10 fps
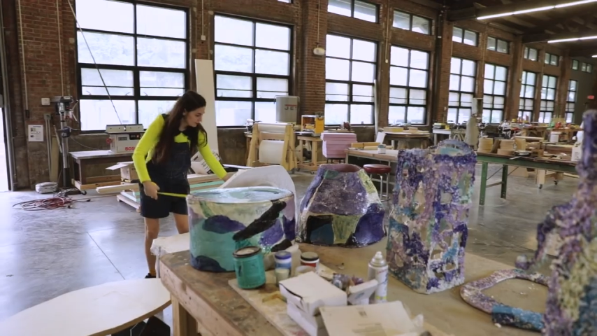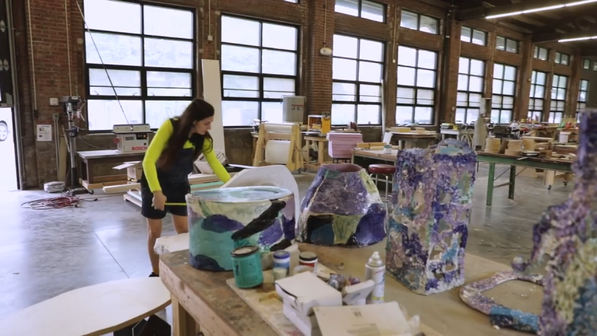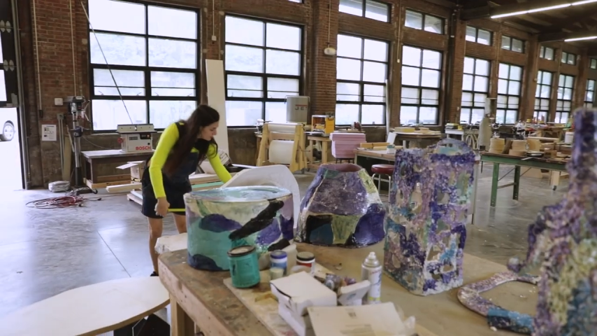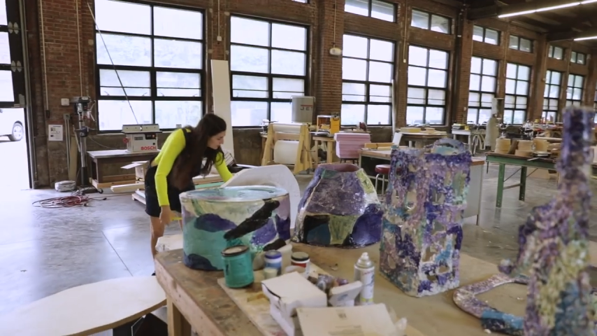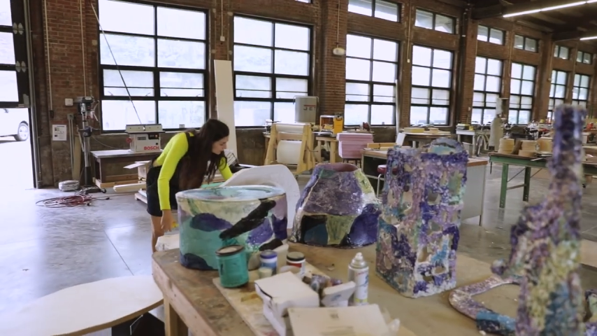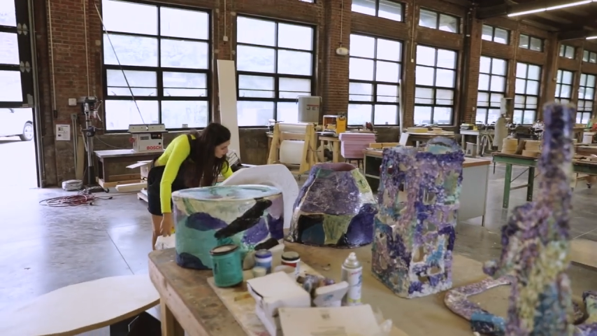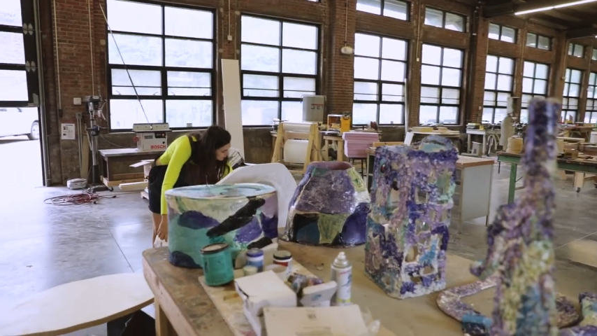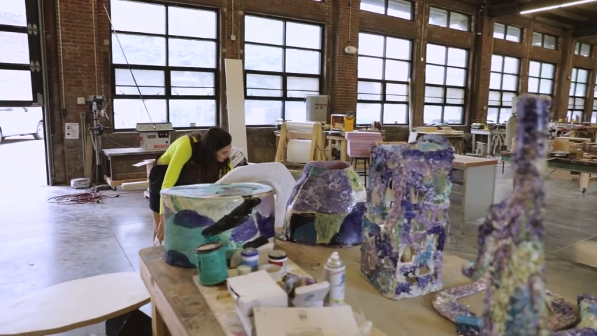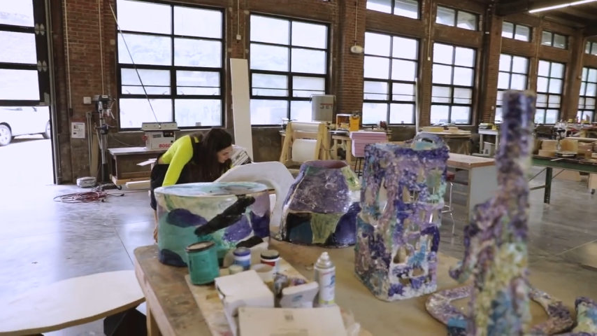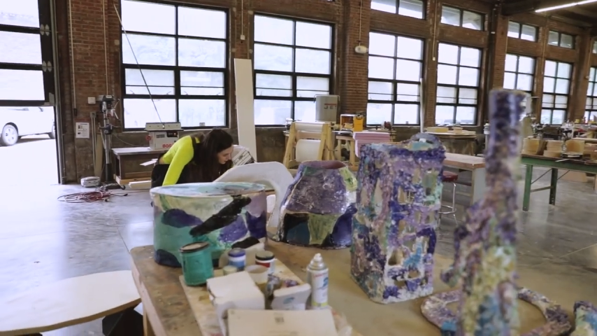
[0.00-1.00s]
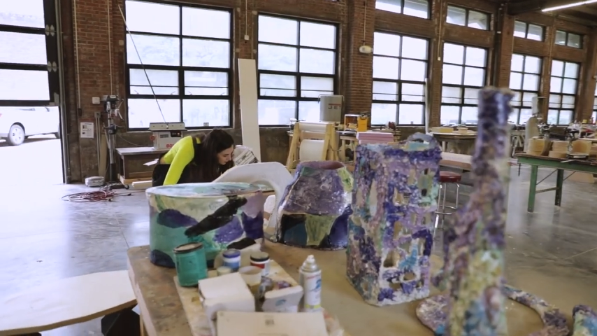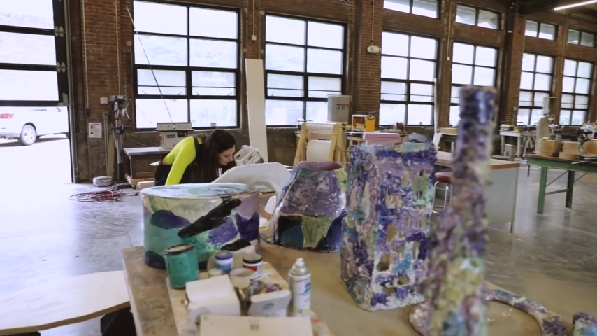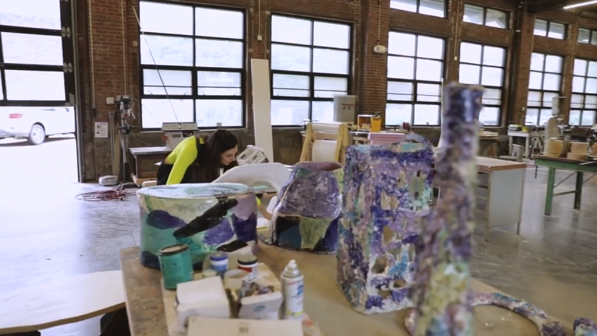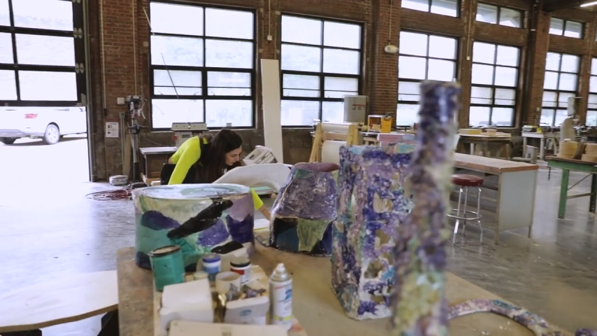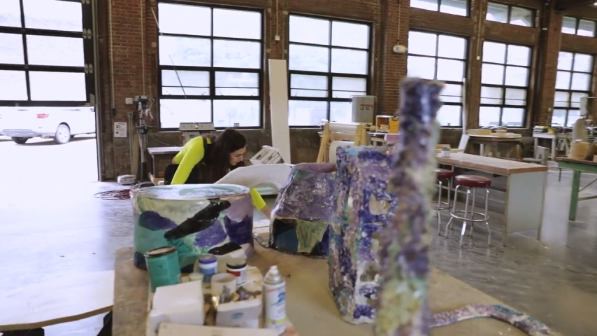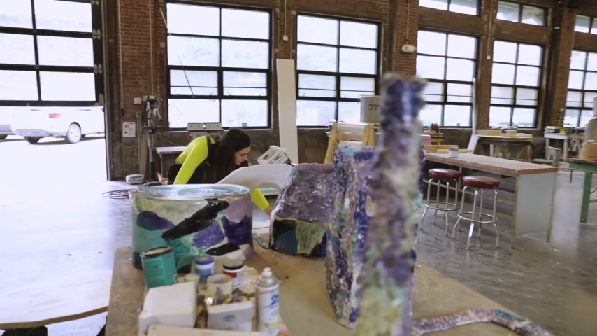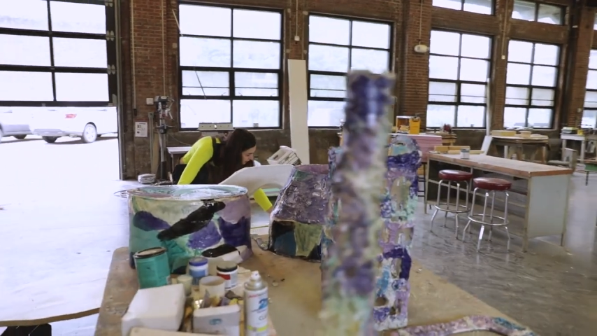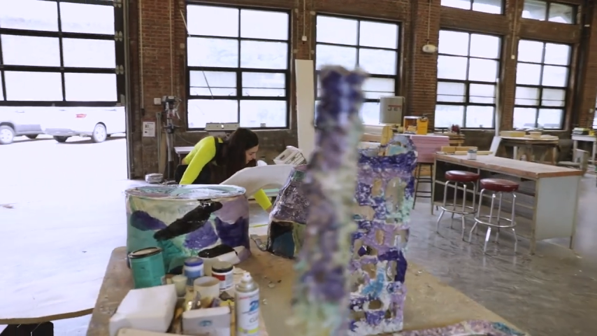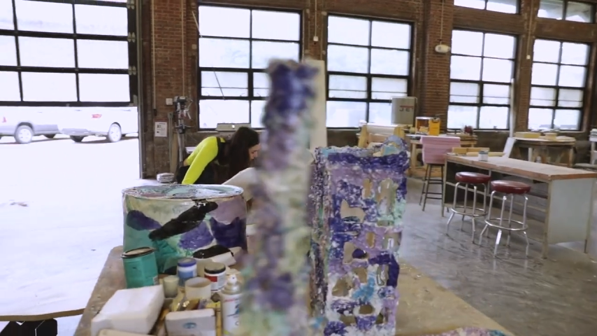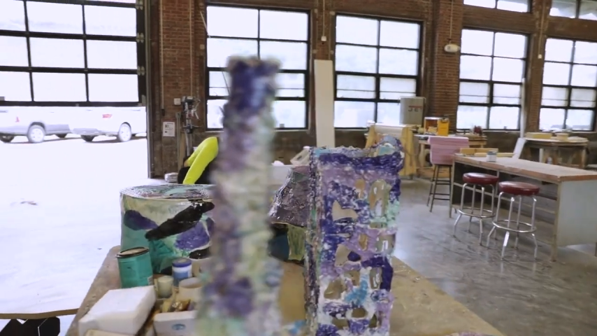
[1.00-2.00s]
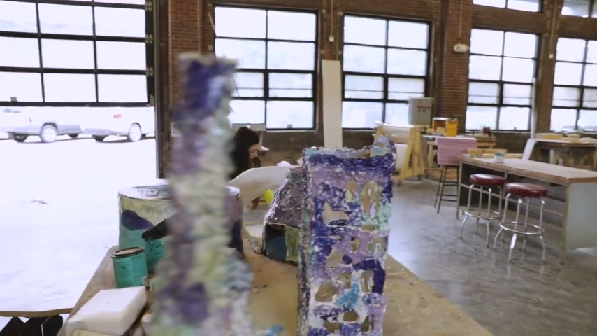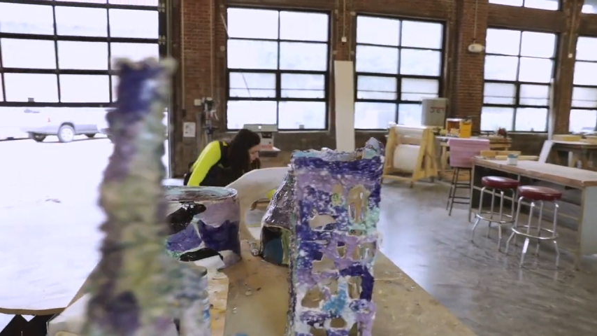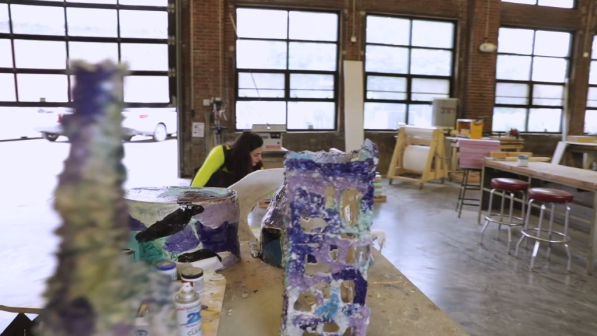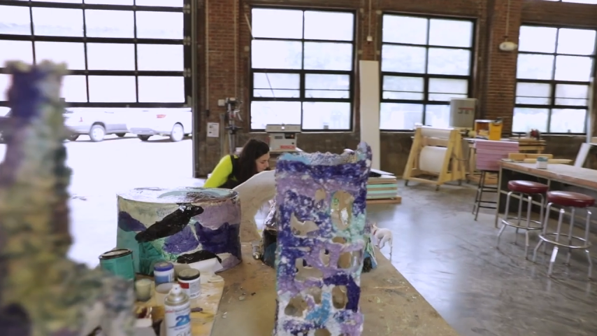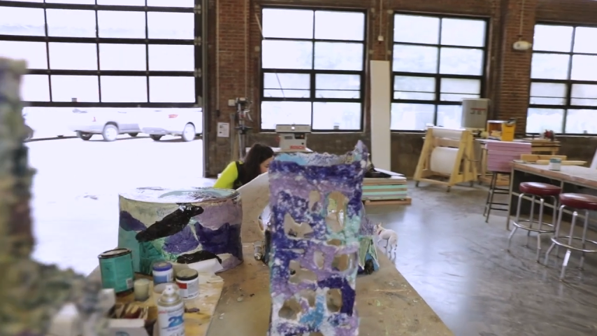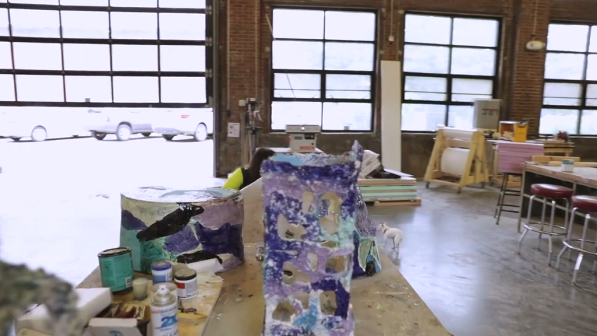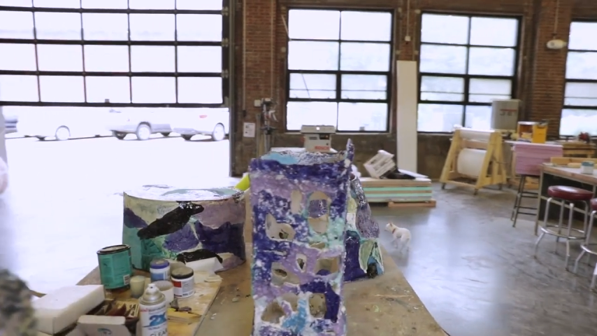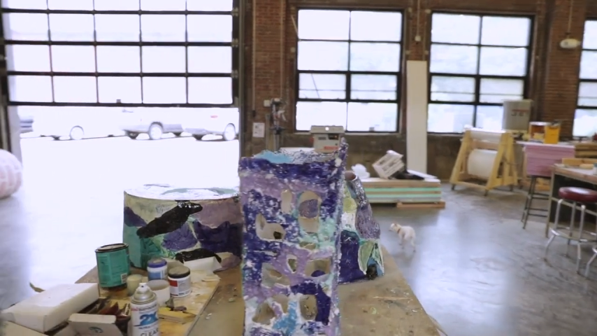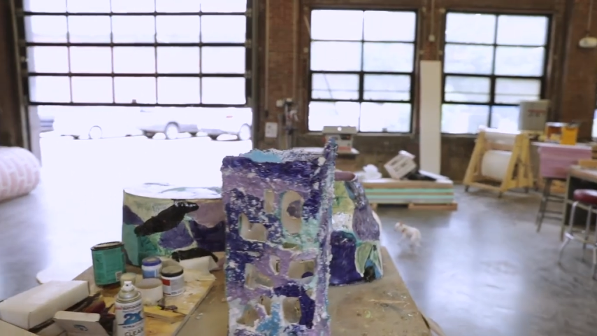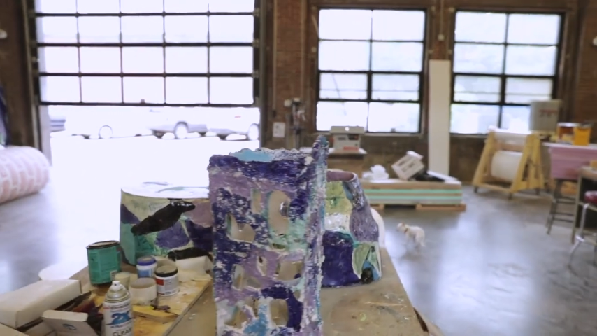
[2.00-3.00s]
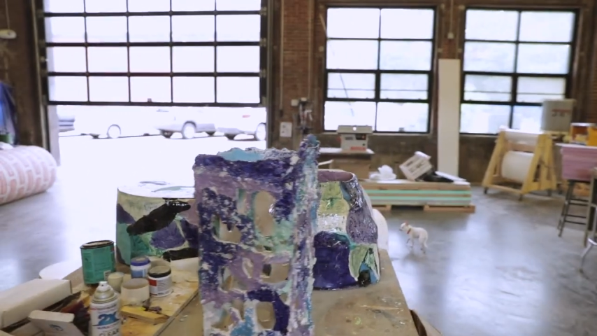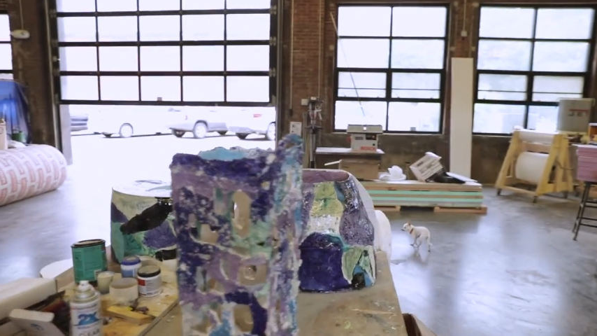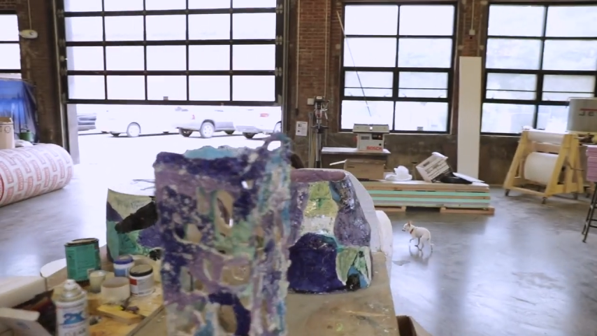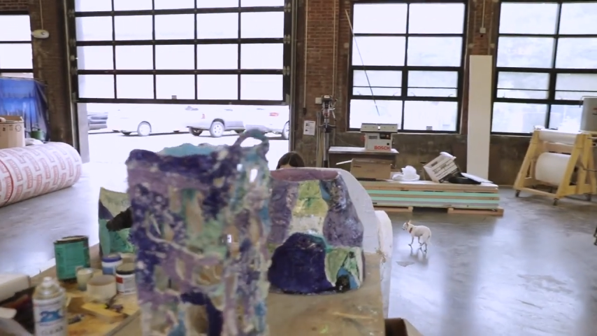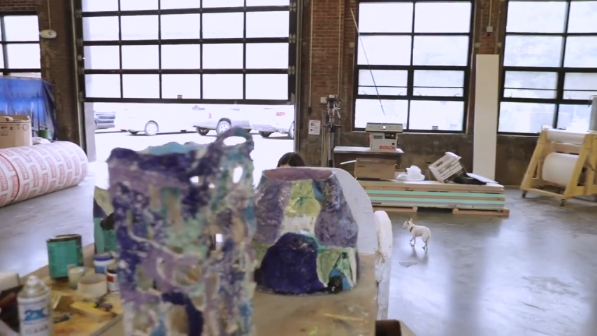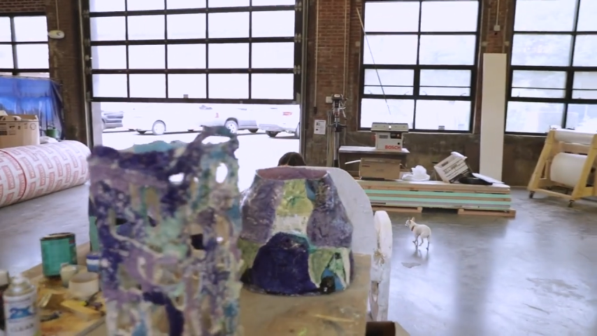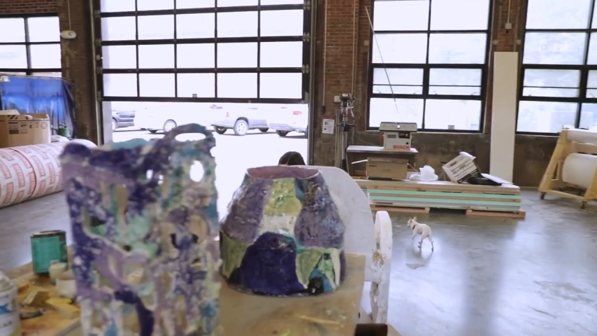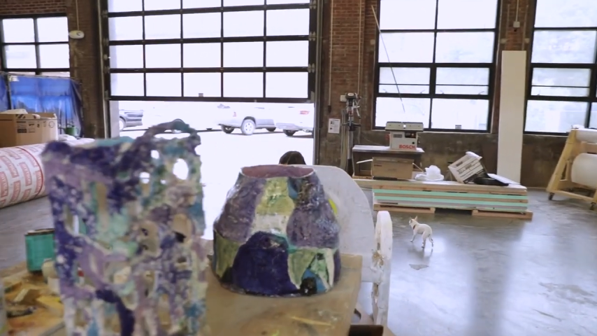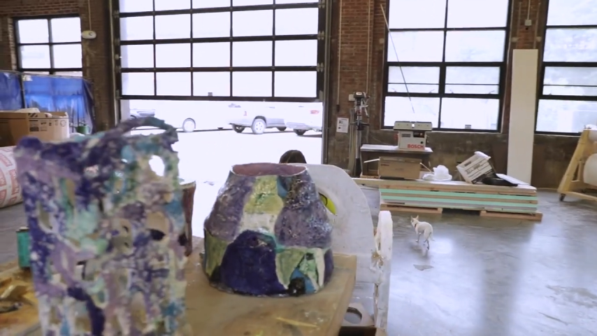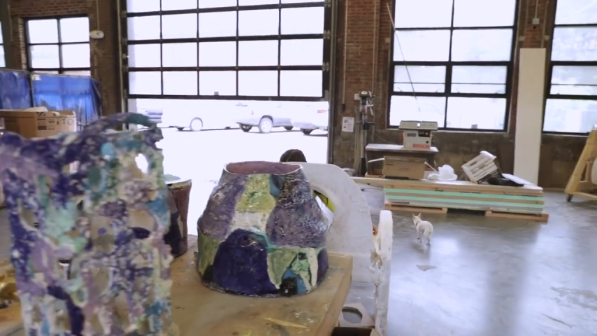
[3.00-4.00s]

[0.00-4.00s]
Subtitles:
Nobody's mouth can be seen.